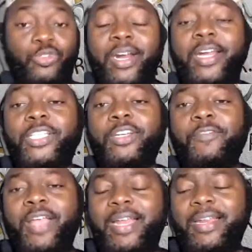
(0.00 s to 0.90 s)
narration
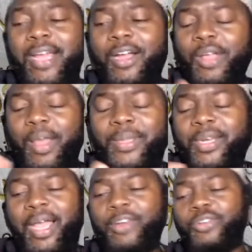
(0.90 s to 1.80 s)
of the hadith, I
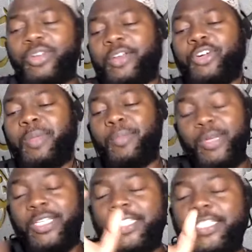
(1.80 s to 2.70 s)
don't remember,
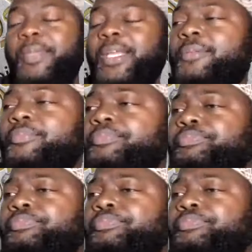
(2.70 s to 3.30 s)
but this is the meaning.